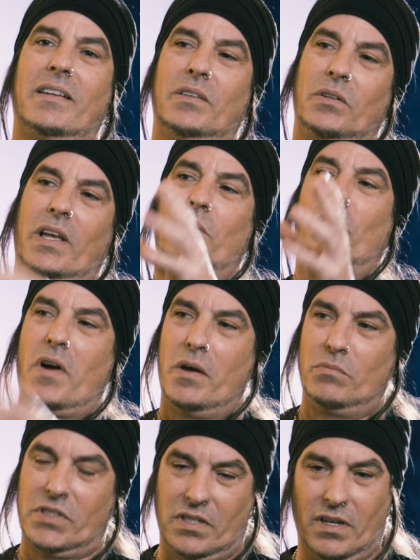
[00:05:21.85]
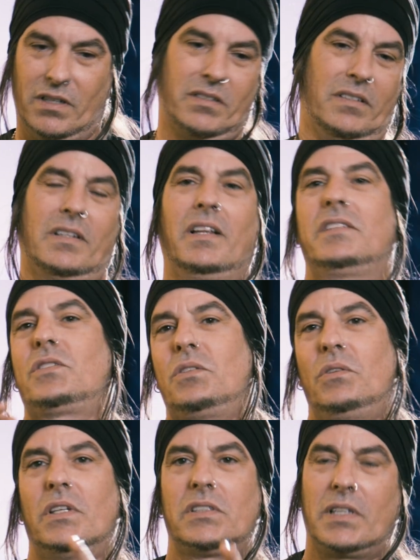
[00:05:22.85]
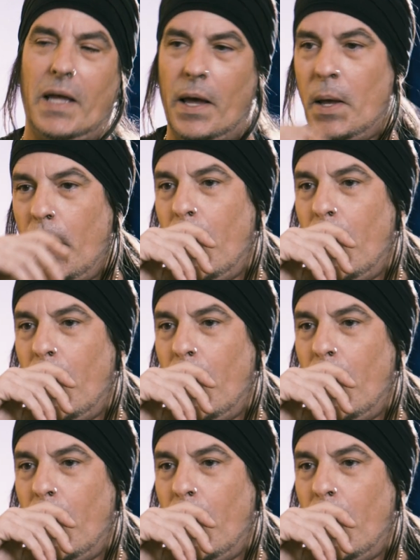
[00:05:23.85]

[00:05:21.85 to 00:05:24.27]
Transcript: Oh, that rhyme sucks. So let's do this and that.